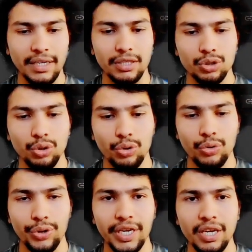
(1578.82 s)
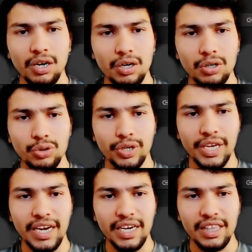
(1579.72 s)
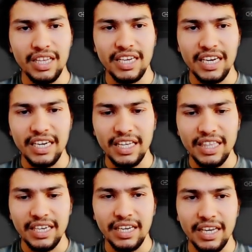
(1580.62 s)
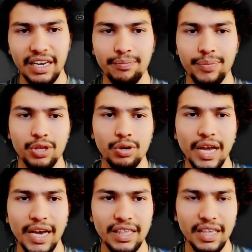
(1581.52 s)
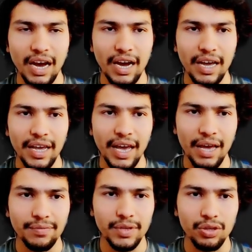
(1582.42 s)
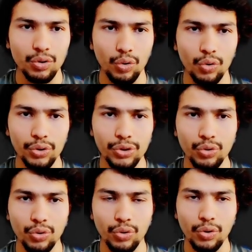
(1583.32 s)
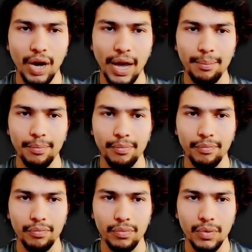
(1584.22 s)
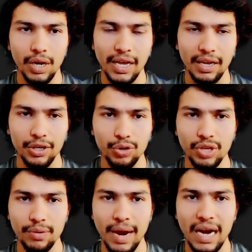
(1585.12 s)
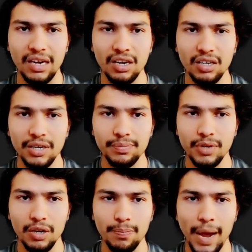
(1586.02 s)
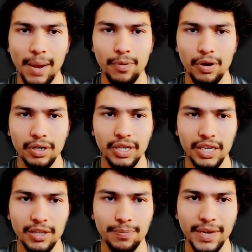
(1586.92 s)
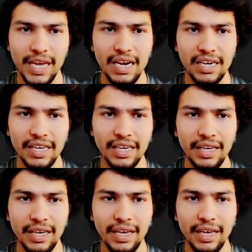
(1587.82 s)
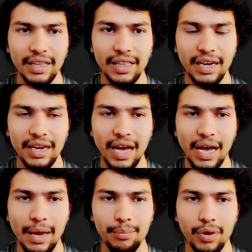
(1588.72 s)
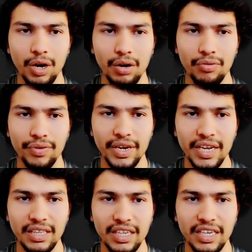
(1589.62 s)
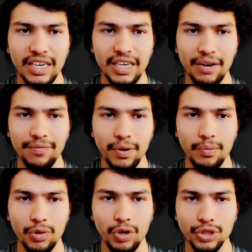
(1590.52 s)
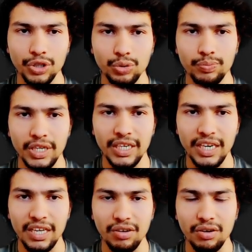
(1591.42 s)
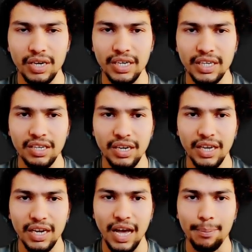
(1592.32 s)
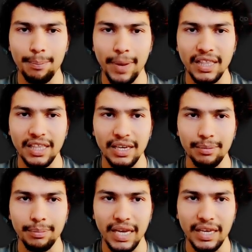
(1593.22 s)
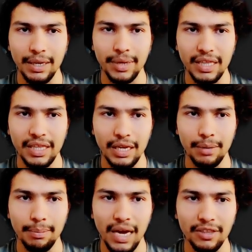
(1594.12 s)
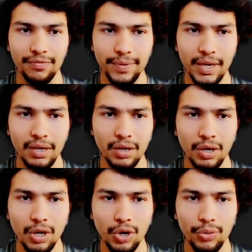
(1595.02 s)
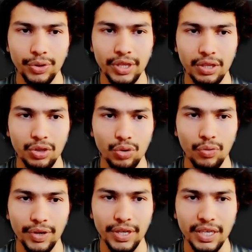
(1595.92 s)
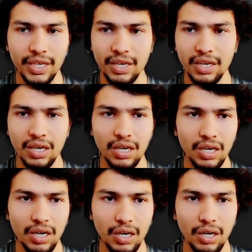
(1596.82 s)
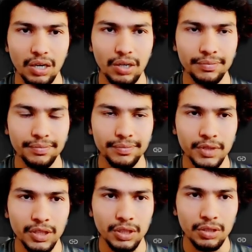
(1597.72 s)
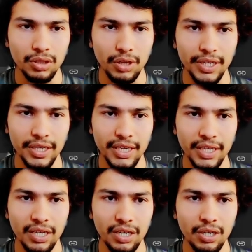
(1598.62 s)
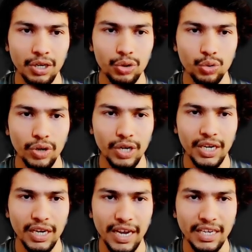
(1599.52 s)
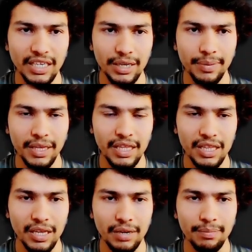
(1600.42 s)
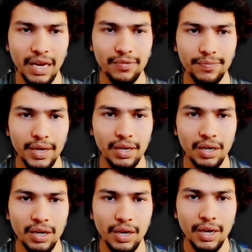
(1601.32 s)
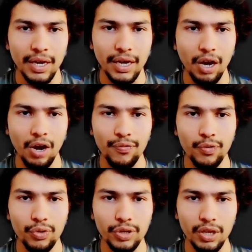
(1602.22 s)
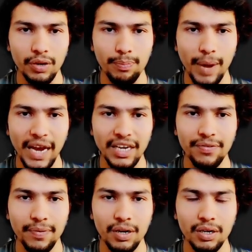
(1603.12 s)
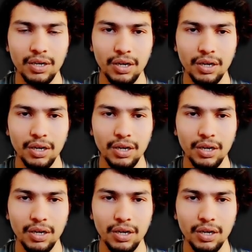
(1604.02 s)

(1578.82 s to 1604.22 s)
so in order to get the dataset and visualize, I have this code. So I'm like using matplotlib.pyplot as plt, and then I'm reading the data from custom data generator, and I'm passing my image in max pair, which is over here. Sorry, here 290 images in max pair. And of course, by default,